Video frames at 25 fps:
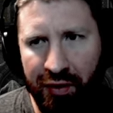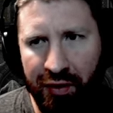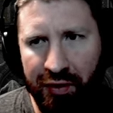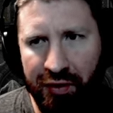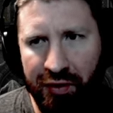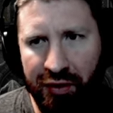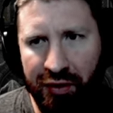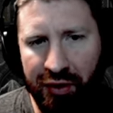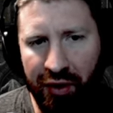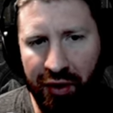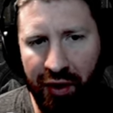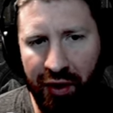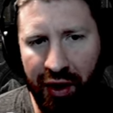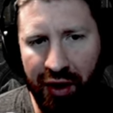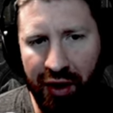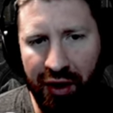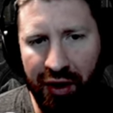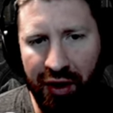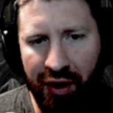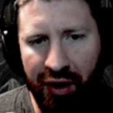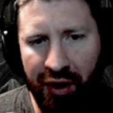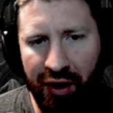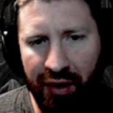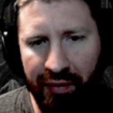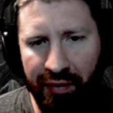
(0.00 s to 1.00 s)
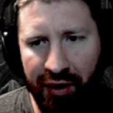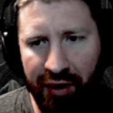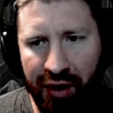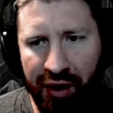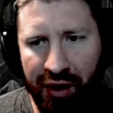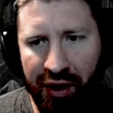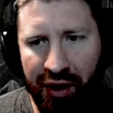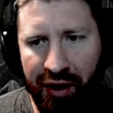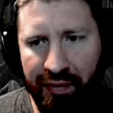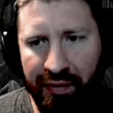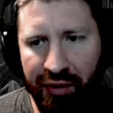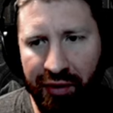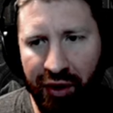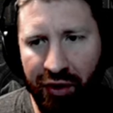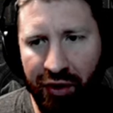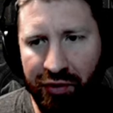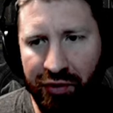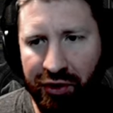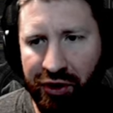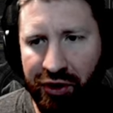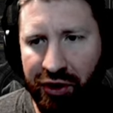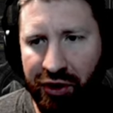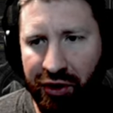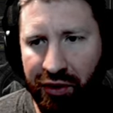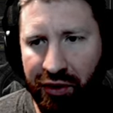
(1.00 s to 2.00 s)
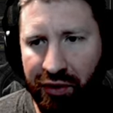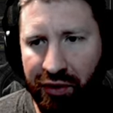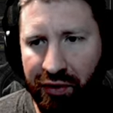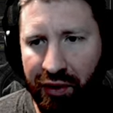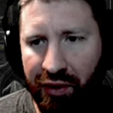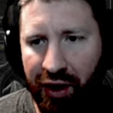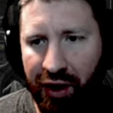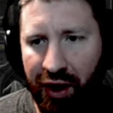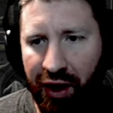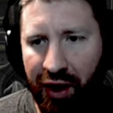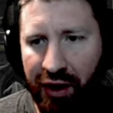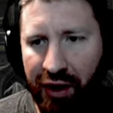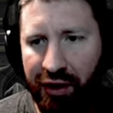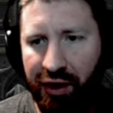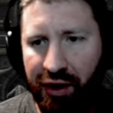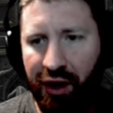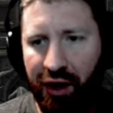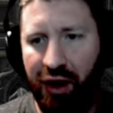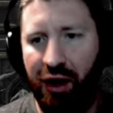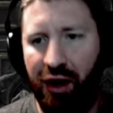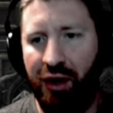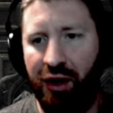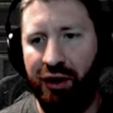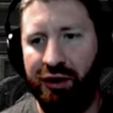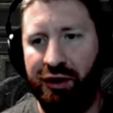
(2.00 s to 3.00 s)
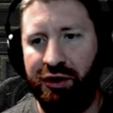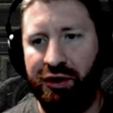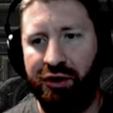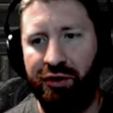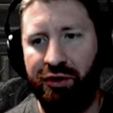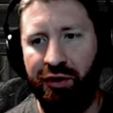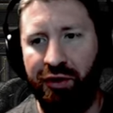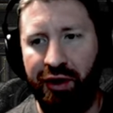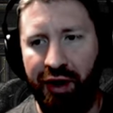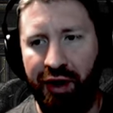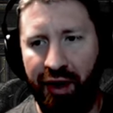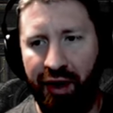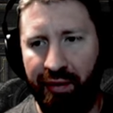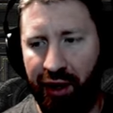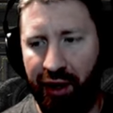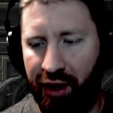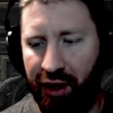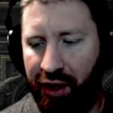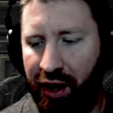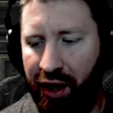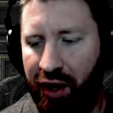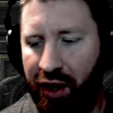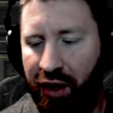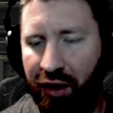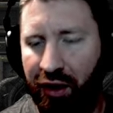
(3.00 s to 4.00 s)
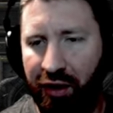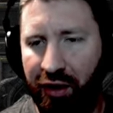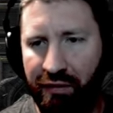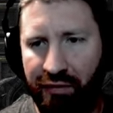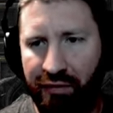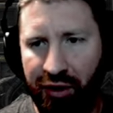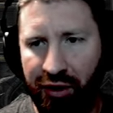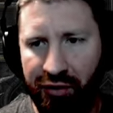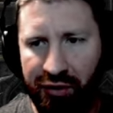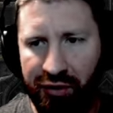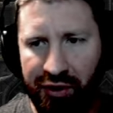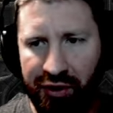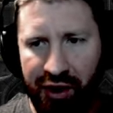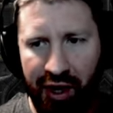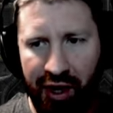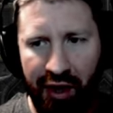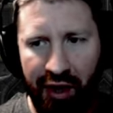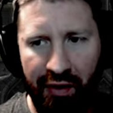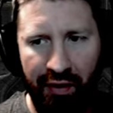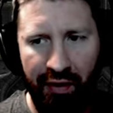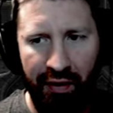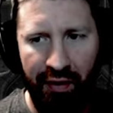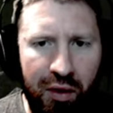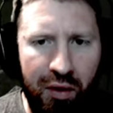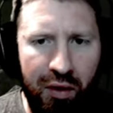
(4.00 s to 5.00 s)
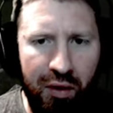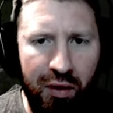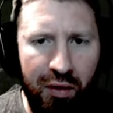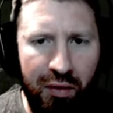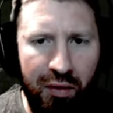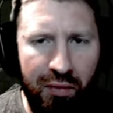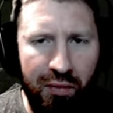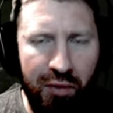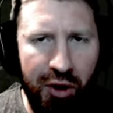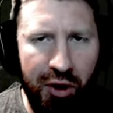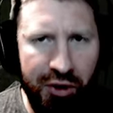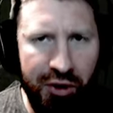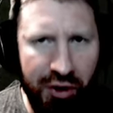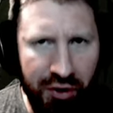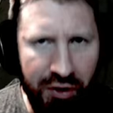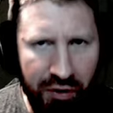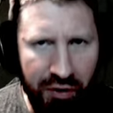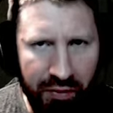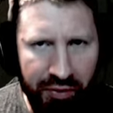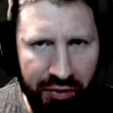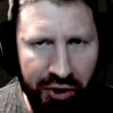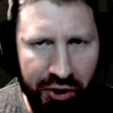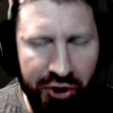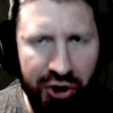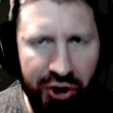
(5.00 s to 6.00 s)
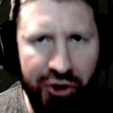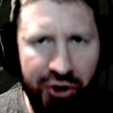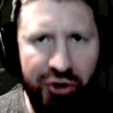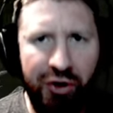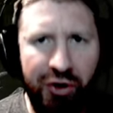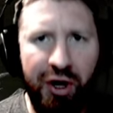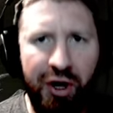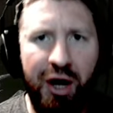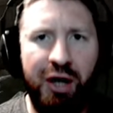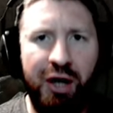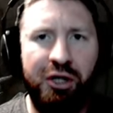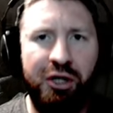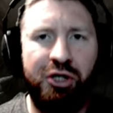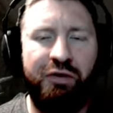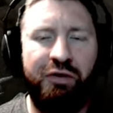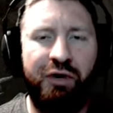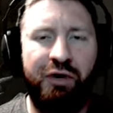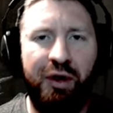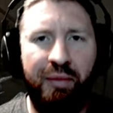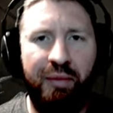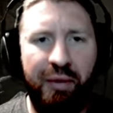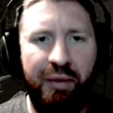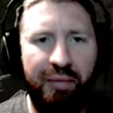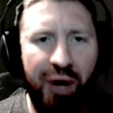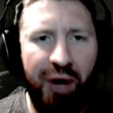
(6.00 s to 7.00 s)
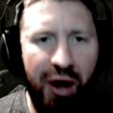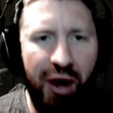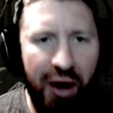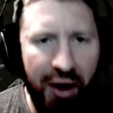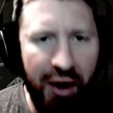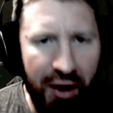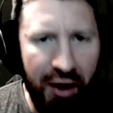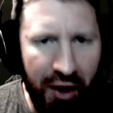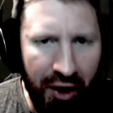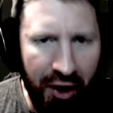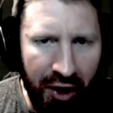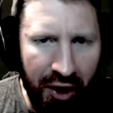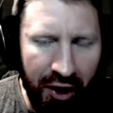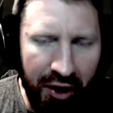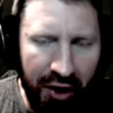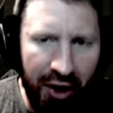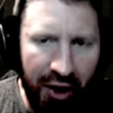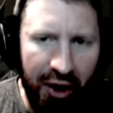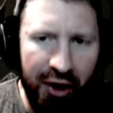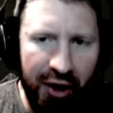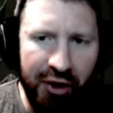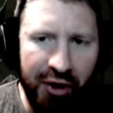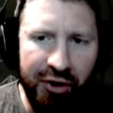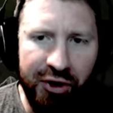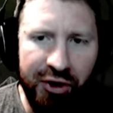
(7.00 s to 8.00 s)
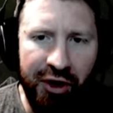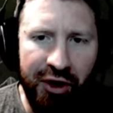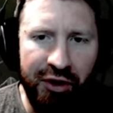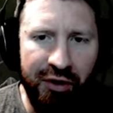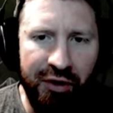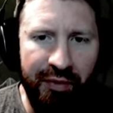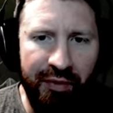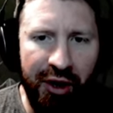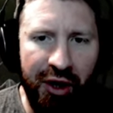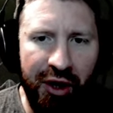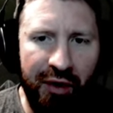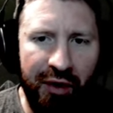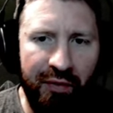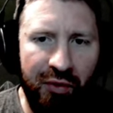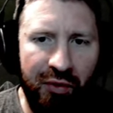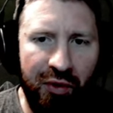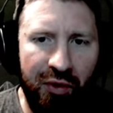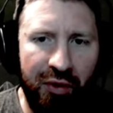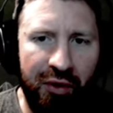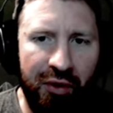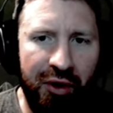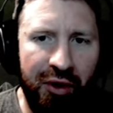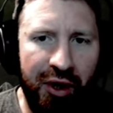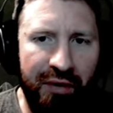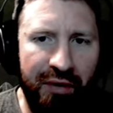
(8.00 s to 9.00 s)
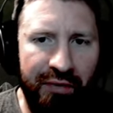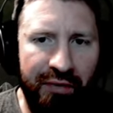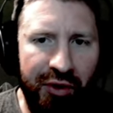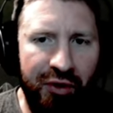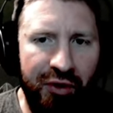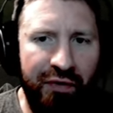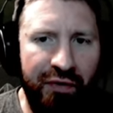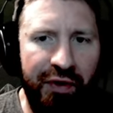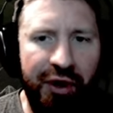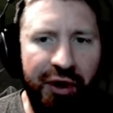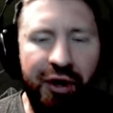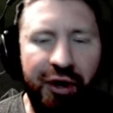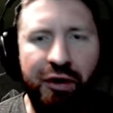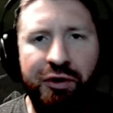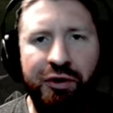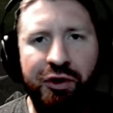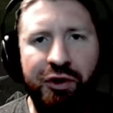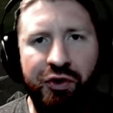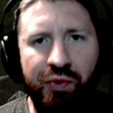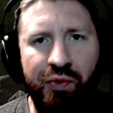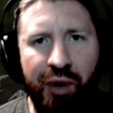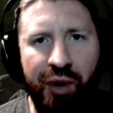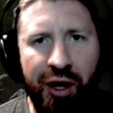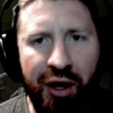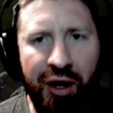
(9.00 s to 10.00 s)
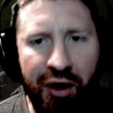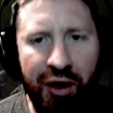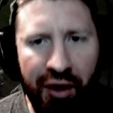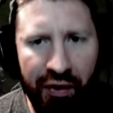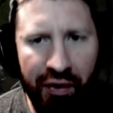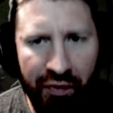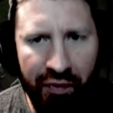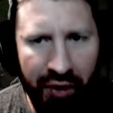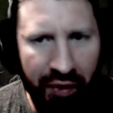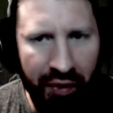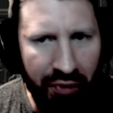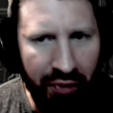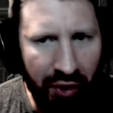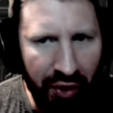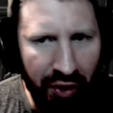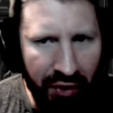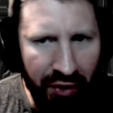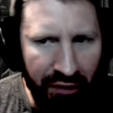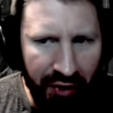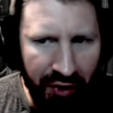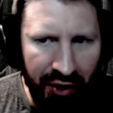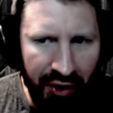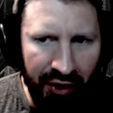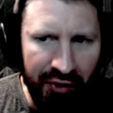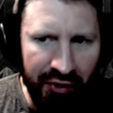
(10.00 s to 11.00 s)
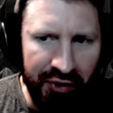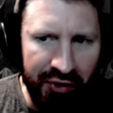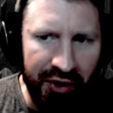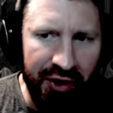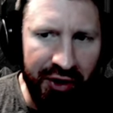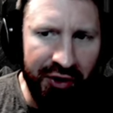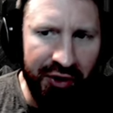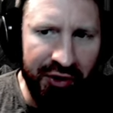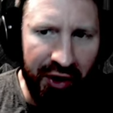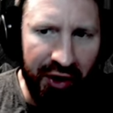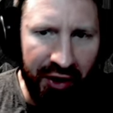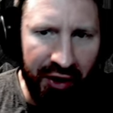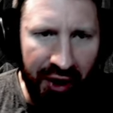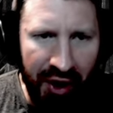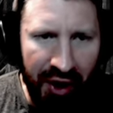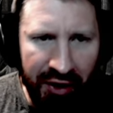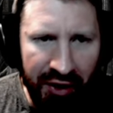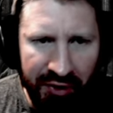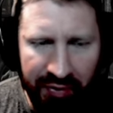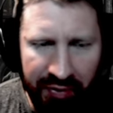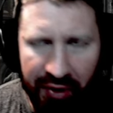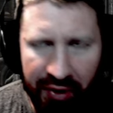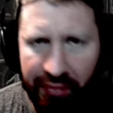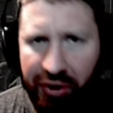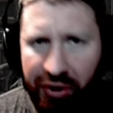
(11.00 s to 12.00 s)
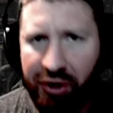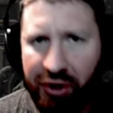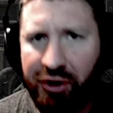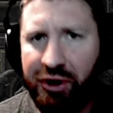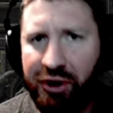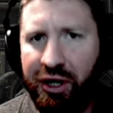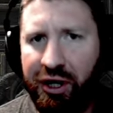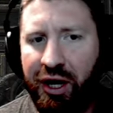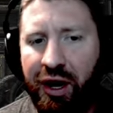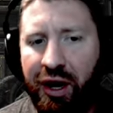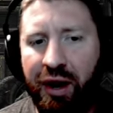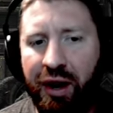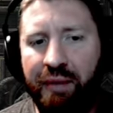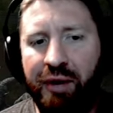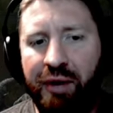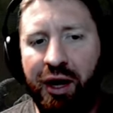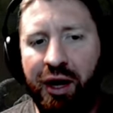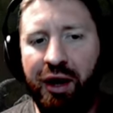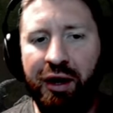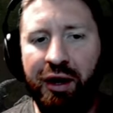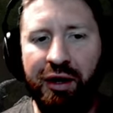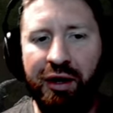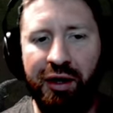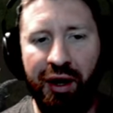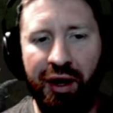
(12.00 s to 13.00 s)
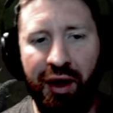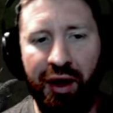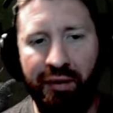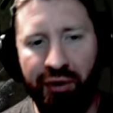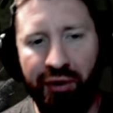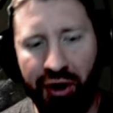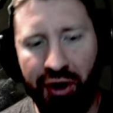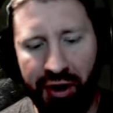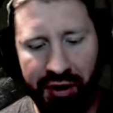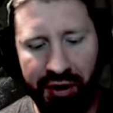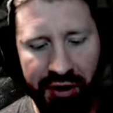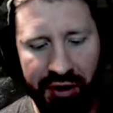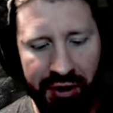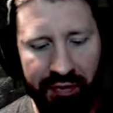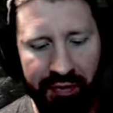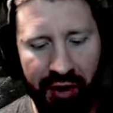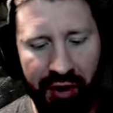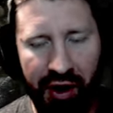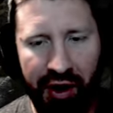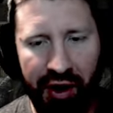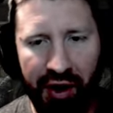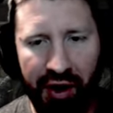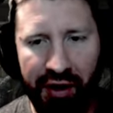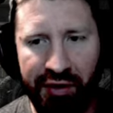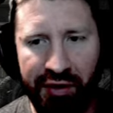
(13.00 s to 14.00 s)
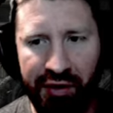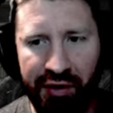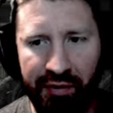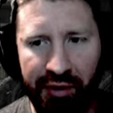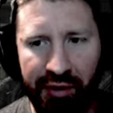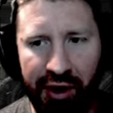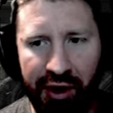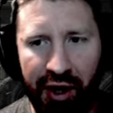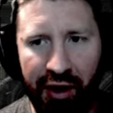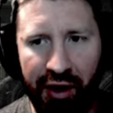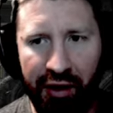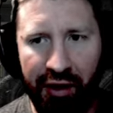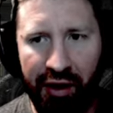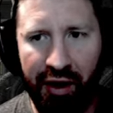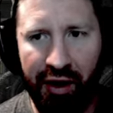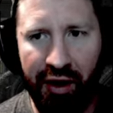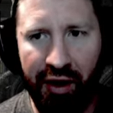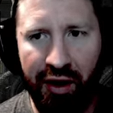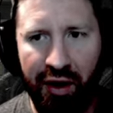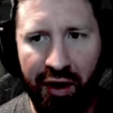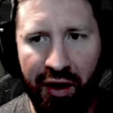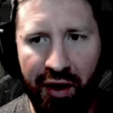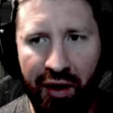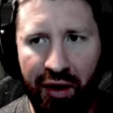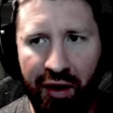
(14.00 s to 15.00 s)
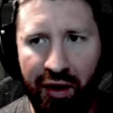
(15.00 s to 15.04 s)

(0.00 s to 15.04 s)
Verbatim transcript: So I think I'm going to keep those two. And let's do the Nightmare in Hell imbues now. But I do appreciate you guys for coming by, and I intend to make more imbue videos as well, and re-rolling videos and things like that. It's been a pretty good time, and I'm really anticipating getting something godly here.